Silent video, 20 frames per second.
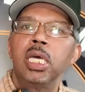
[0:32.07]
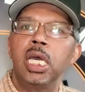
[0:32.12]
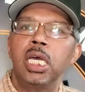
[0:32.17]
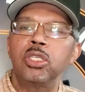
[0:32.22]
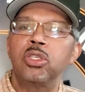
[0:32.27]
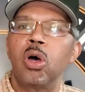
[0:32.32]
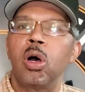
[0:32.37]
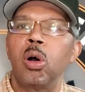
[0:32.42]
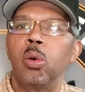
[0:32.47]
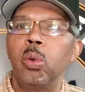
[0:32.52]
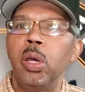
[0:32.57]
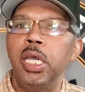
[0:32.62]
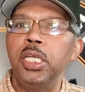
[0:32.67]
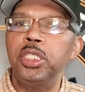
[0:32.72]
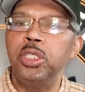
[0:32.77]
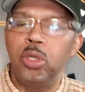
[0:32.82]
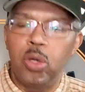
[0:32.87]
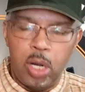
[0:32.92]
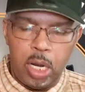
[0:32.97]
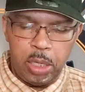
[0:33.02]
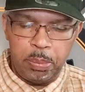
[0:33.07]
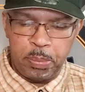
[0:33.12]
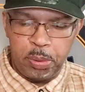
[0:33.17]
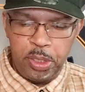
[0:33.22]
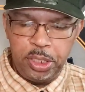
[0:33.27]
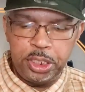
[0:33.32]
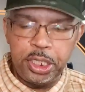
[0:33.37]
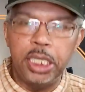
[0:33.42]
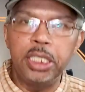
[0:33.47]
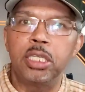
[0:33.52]
As always, I
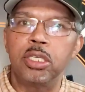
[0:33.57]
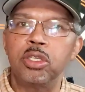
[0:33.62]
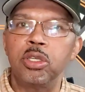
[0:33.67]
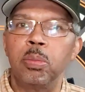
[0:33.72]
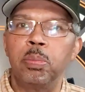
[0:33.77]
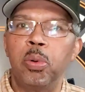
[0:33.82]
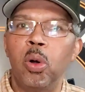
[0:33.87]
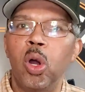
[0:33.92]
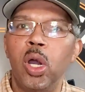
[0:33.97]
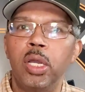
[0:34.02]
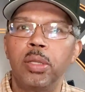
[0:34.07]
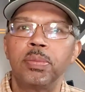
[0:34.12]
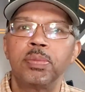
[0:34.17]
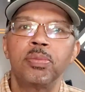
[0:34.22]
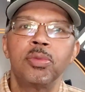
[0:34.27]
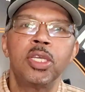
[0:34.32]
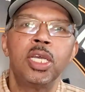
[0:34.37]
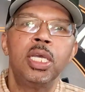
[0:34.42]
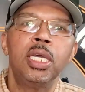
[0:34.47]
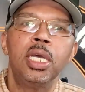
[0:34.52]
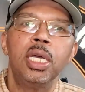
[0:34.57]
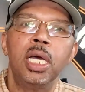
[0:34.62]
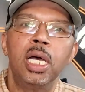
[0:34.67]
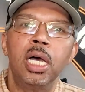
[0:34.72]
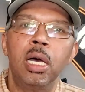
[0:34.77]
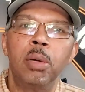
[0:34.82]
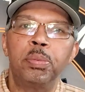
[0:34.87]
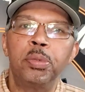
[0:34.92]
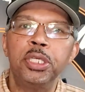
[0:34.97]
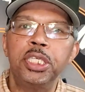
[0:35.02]
appreciate the support.
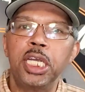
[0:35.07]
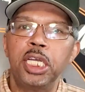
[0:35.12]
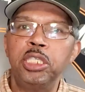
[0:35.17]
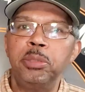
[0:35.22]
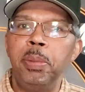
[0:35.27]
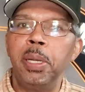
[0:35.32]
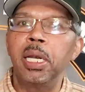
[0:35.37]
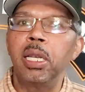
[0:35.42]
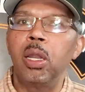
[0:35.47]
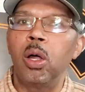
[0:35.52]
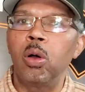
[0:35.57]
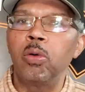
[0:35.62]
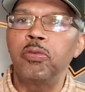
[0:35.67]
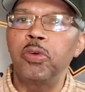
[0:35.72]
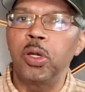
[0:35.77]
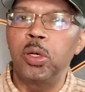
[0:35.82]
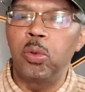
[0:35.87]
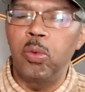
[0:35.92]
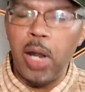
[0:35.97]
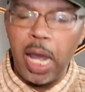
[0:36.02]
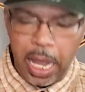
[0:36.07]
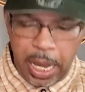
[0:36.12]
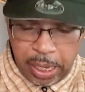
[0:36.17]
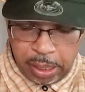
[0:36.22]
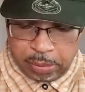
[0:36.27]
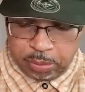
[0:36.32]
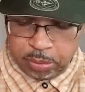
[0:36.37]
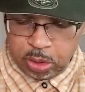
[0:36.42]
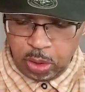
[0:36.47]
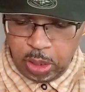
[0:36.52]
I appreciate you being along for the ride.
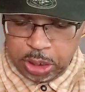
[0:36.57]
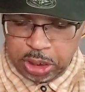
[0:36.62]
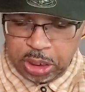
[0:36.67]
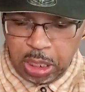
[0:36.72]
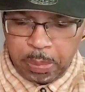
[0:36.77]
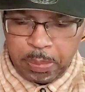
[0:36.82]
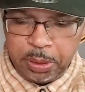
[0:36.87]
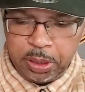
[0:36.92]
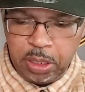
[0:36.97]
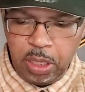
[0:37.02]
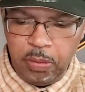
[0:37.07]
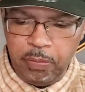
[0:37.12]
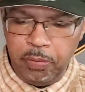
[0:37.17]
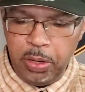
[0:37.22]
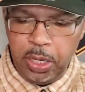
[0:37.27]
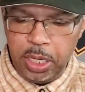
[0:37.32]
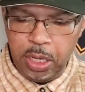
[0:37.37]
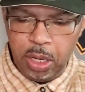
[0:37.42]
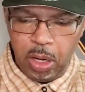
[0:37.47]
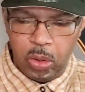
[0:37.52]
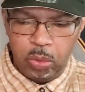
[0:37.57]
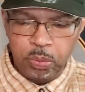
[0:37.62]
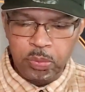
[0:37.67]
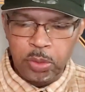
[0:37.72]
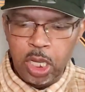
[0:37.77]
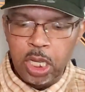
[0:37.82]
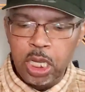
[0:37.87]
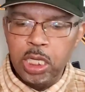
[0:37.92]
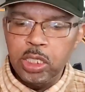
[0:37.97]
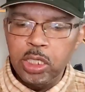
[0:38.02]
So let's jump into the video.
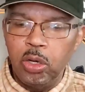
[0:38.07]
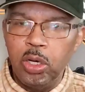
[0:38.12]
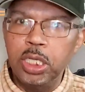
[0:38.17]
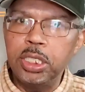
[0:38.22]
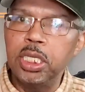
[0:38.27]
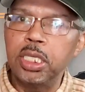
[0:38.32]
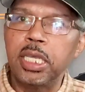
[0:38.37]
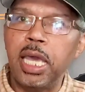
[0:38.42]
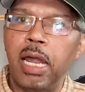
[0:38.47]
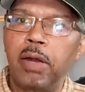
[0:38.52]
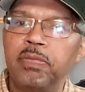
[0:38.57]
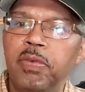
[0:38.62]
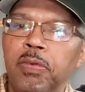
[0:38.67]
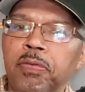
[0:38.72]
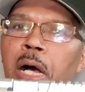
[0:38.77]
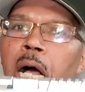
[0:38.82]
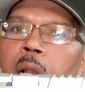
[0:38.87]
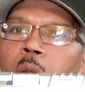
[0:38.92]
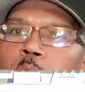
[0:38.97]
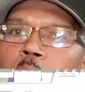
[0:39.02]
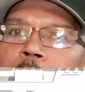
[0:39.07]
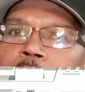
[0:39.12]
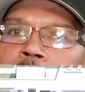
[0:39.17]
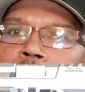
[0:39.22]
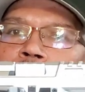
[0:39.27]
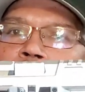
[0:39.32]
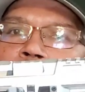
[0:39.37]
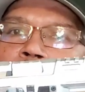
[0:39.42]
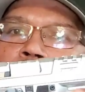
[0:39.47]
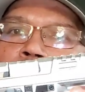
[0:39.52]
So this is kind of a follow-up
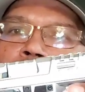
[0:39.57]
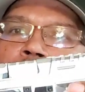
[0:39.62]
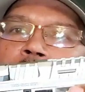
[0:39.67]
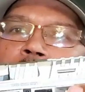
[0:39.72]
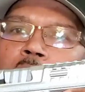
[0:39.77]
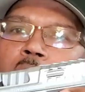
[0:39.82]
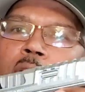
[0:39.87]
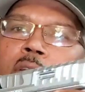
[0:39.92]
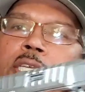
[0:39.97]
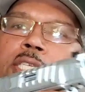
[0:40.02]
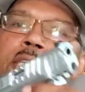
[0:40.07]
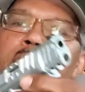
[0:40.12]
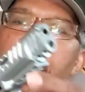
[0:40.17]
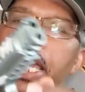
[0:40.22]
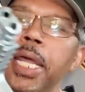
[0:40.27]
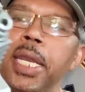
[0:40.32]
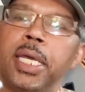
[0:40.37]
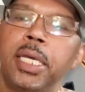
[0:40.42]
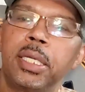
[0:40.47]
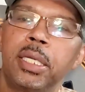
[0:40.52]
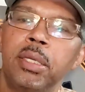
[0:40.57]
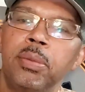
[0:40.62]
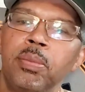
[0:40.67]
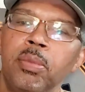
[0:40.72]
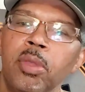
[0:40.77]
video on this Canik.